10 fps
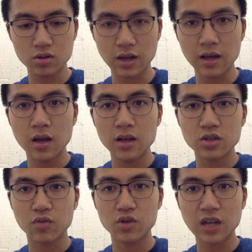Okay, so
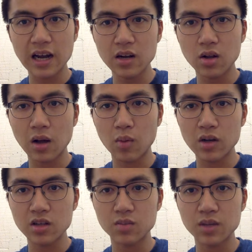for title, I want
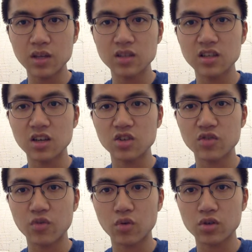it to be
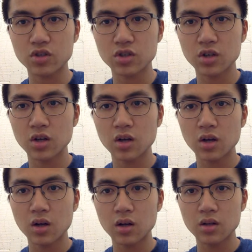
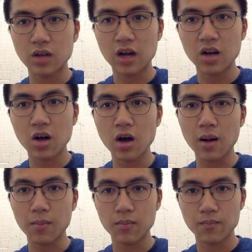
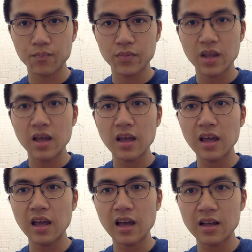salesforce.com,
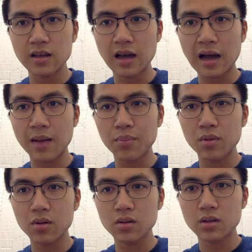and
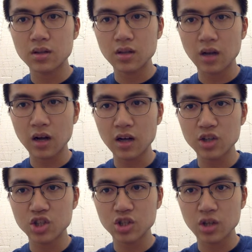Apple
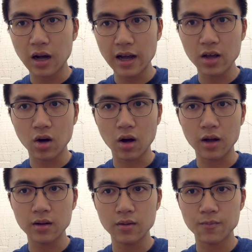Touch
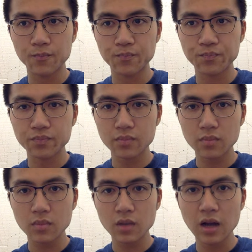icon,
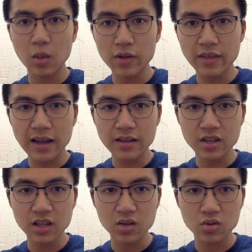I want that to
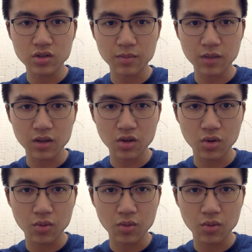equal something too.